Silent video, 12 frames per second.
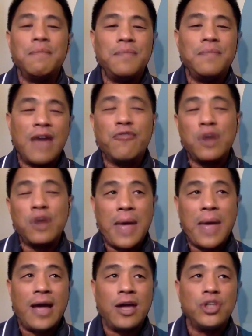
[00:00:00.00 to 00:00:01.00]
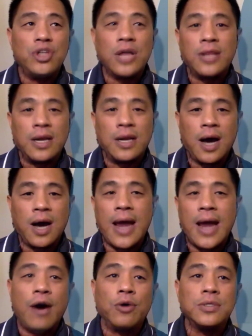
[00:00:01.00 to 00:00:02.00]
every page and then cut
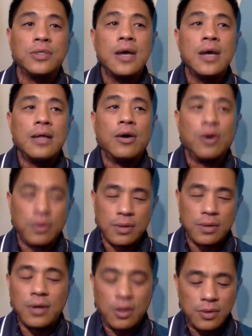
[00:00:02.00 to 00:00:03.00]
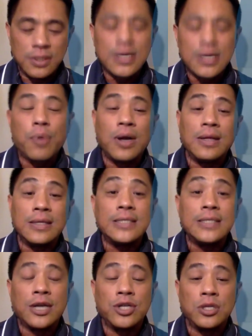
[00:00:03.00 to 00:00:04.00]
out or separated the
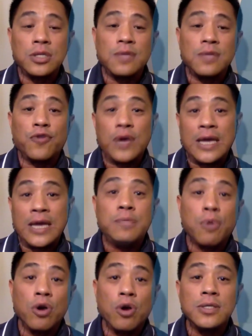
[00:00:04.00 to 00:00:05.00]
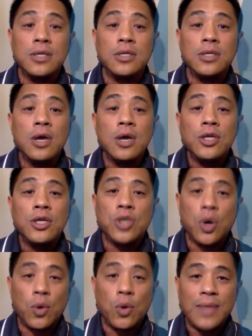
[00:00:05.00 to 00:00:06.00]
sections for each person.
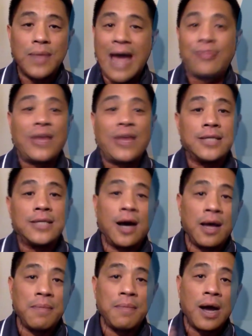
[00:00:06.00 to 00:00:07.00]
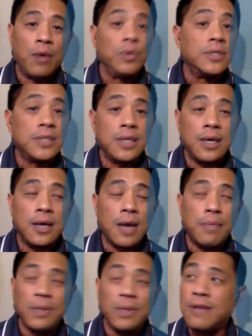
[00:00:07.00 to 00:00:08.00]
So at that time, I was I
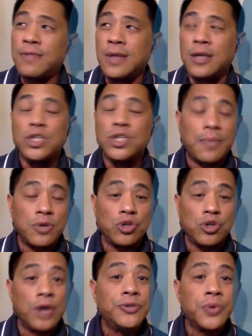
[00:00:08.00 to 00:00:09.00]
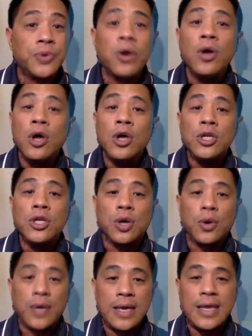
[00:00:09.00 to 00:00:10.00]
believe the chapter treasurer.
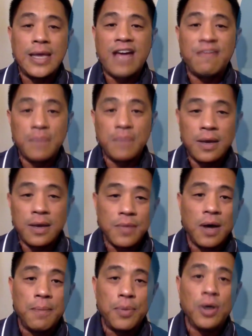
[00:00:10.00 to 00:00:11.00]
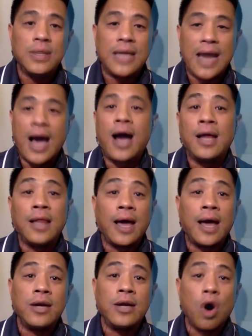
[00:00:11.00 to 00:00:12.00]
So he gave me a book that
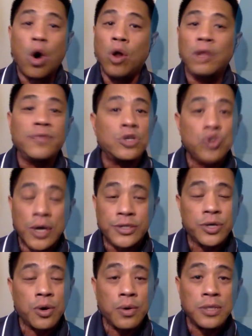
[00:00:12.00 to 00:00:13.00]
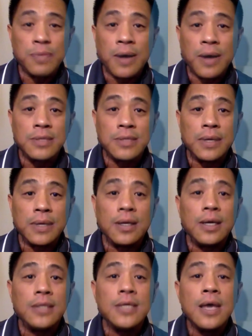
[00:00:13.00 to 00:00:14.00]
highlighted all of the treasurer
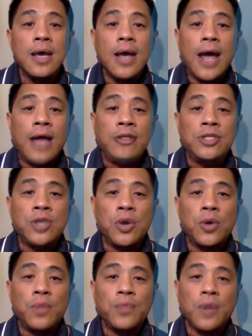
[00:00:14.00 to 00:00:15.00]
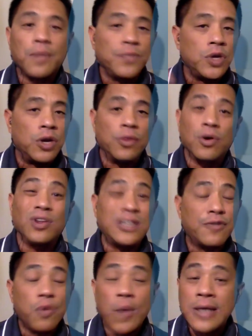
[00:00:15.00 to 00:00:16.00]
responsibilities. And so, there are
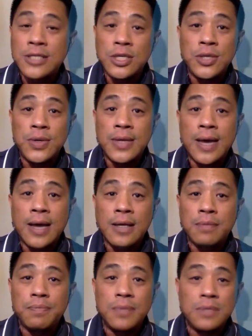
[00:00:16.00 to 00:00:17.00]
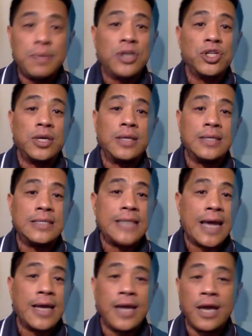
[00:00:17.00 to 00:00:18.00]
different ways to do that, especially in this
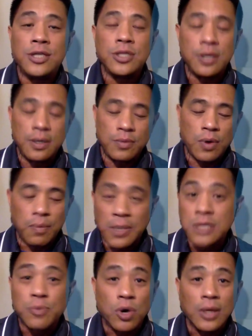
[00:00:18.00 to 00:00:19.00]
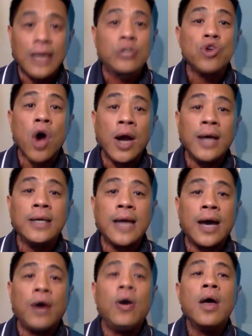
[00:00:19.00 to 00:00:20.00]
day and age. We're much more electronic
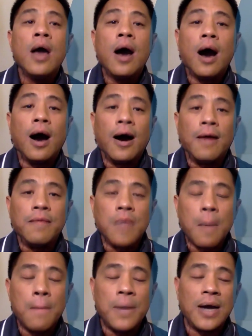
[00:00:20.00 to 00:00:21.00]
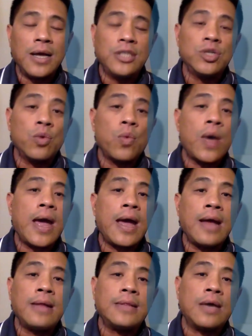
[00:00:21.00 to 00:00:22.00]
now, but it's a
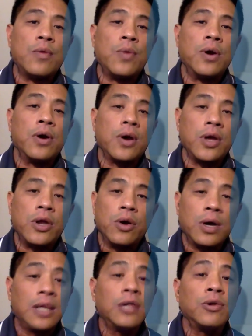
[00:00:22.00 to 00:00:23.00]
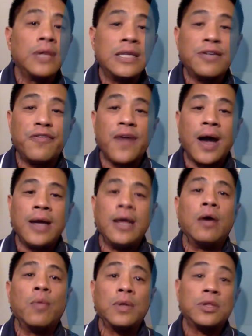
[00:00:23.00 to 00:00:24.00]
way that we're clearly
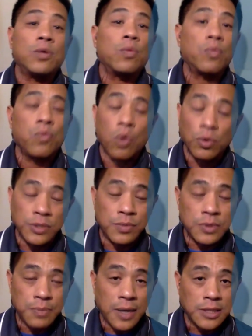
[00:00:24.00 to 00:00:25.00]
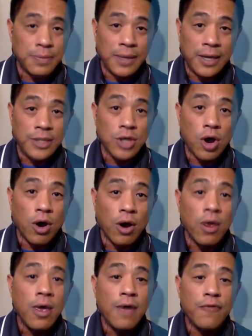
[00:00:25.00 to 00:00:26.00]
defining what the roles and responsibilities are
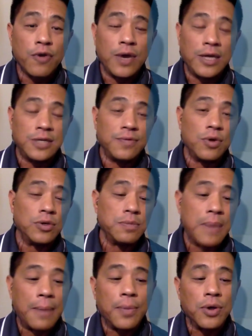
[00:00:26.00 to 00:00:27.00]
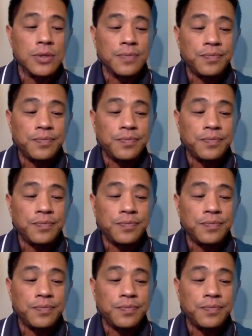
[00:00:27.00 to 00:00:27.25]
for each of those members.